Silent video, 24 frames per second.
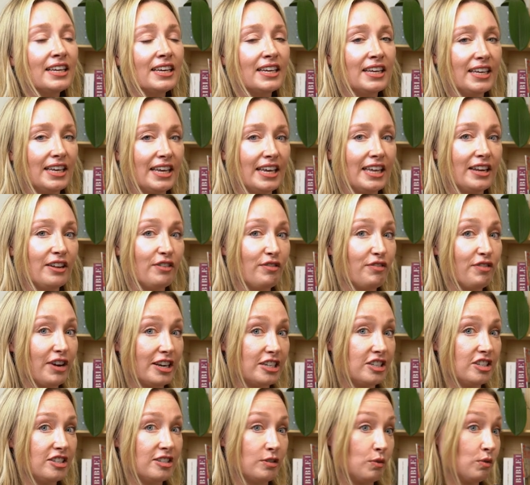in a
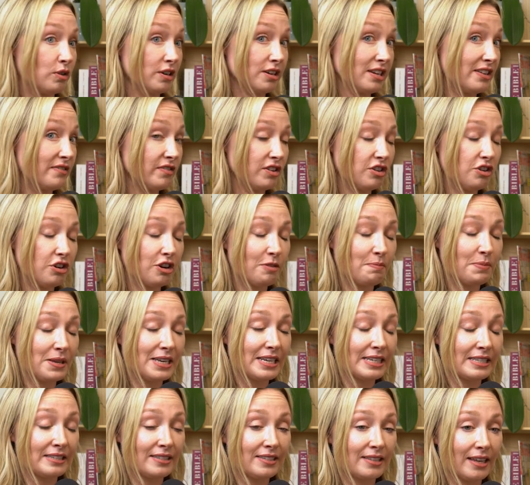French or even
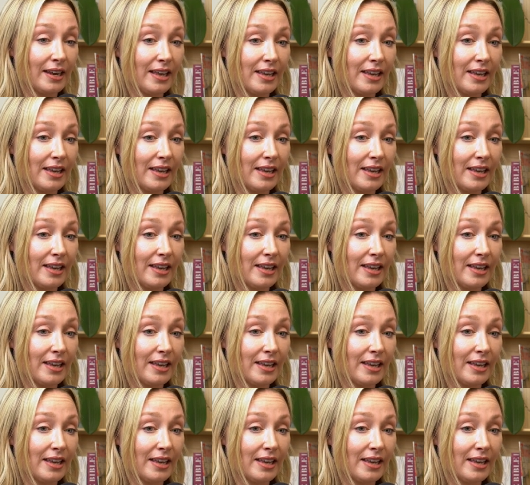European city.